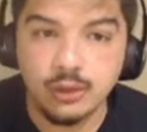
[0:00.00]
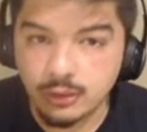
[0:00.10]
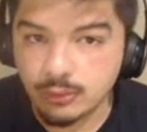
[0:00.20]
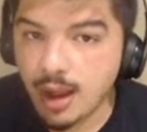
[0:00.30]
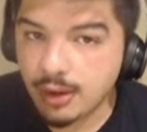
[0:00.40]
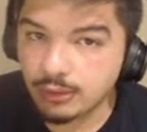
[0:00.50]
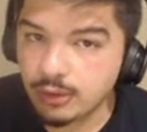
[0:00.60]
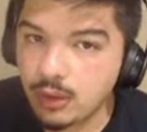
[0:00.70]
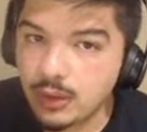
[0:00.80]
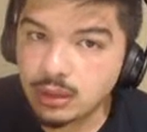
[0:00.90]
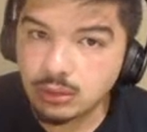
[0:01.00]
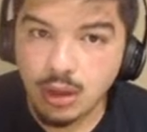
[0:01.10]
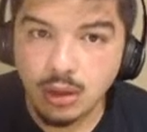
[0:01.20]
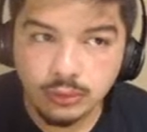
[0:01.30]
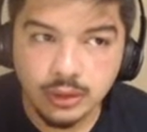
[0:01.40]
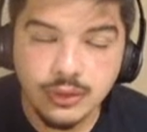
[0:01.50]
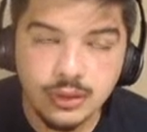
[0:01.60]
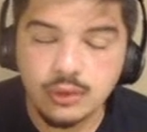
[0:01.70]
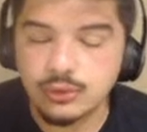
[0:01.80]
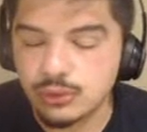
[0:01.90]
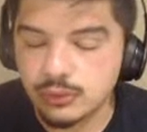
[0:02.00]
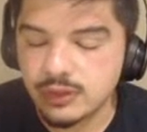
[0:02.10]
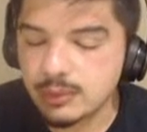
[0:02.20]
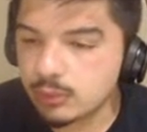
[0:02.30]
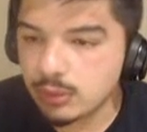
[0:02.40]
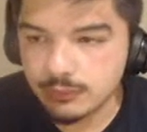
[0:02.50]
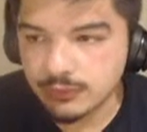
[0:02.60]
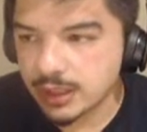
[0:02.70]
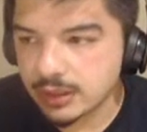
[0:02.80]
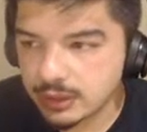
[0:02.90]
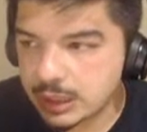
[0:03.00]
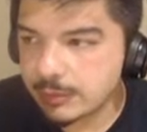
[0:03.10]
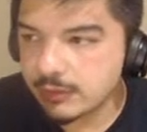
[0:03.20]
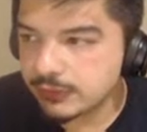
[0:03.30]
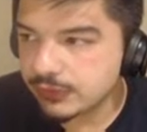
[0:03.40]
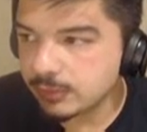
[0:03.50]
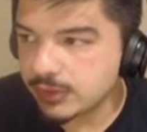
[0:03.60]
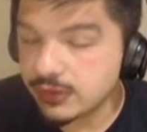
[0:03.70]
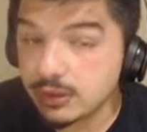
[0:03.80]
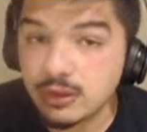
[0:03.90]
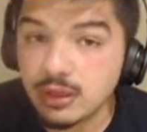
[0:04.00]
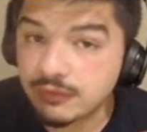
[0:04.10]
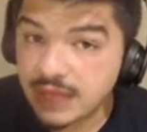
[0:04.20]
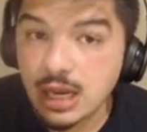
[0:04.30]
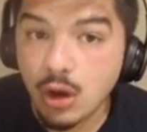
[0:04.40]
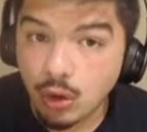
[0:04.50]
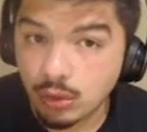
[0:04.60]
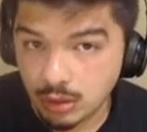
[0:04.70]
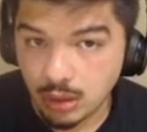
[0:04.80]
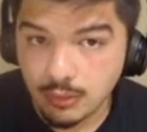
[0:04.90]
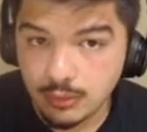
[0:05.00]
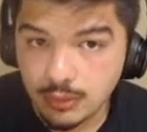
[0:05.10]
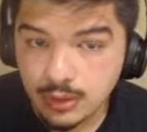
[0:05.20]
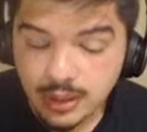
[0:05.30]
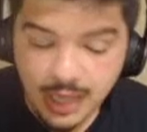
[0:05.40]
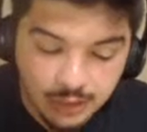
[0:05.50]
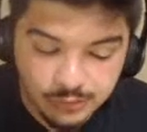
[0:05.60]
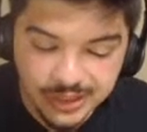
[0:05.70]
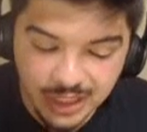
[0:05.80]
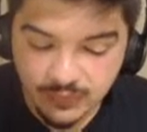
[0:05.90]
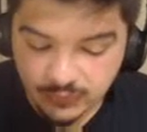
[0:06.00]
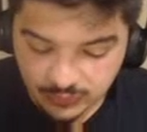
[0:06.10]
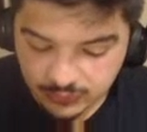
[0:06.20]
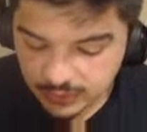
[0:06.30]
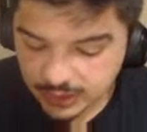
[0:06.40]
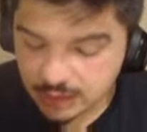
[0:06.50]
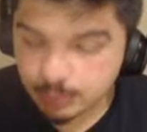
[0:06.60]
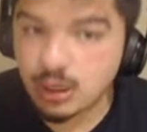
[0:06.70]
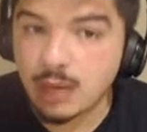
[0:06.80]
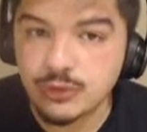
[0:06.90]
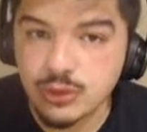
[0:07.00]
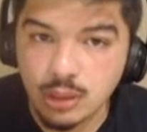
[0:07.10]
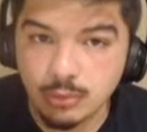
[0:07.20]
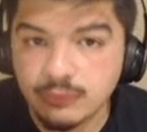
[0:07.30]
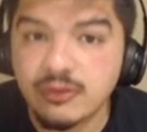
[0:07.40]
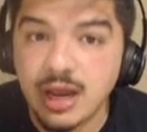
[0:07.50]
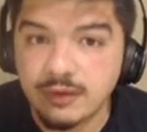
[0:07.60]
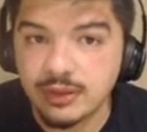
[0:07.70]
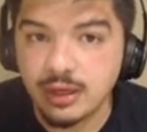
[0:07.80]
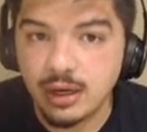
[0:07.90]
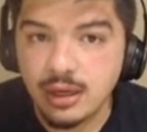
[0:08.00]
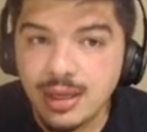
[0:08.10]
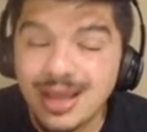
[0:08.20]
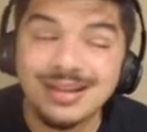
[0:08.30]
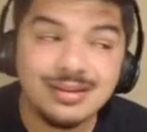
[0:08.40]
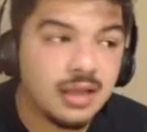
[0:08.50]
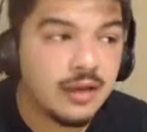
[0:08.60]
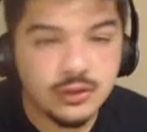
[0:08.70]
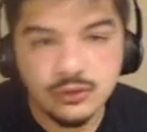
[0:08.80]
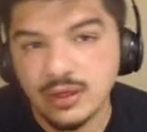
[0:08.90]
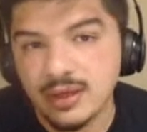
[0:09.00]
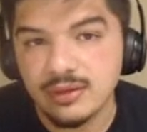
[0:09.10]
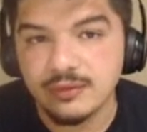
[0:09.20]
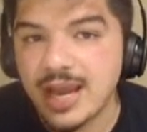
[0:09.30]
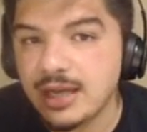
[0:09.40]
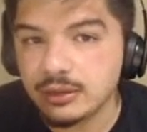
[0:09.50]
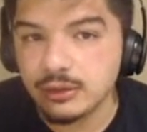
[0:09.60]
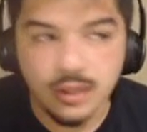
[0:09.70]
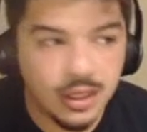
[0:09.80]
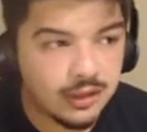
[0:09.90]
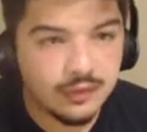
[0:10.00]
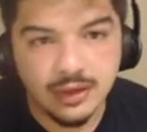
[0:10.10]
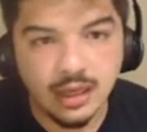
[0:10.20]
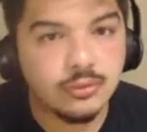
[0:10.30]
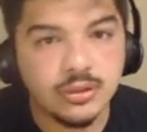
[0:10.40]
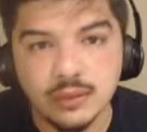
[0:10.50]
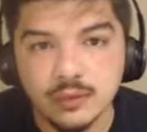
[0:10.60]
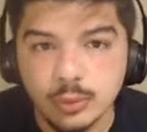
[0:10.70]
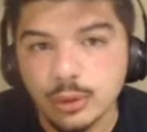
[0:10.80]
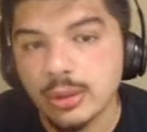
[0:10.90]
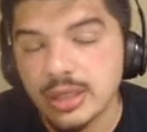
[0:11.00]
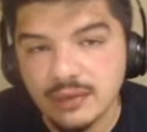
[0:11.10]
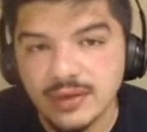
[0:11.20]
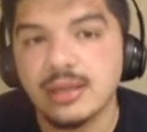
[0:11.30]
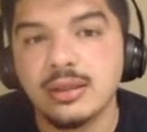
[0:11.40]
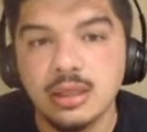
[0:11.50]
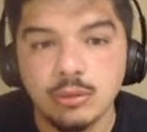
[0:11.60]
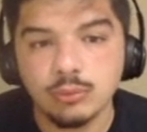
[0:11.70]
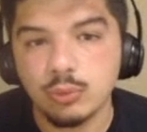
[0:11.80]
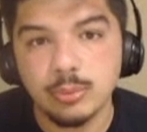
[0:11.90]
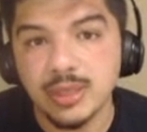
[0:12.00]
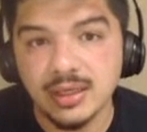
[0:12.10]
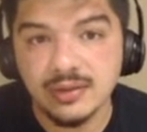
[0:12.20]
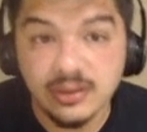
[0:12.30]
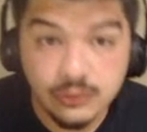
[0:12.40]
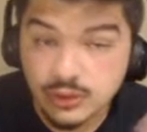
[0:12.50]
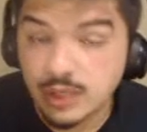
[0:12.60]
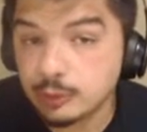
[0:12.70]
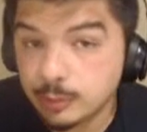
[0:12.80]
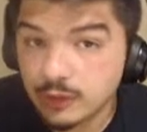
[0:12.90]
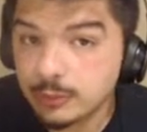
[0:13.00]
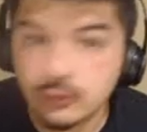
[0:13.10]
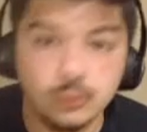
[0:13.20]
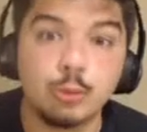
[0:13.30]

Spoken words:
and Rocker go and Lawler and the other shortstop, who I'm forgetting the name of for some reason. If they all go, Henry Davis is the impromptu number 5 there. And it's tough because you guys have Adley. You're not going to take Henry Davis when you already have Adley. That wouldn't make any sense. Your top 2 prospects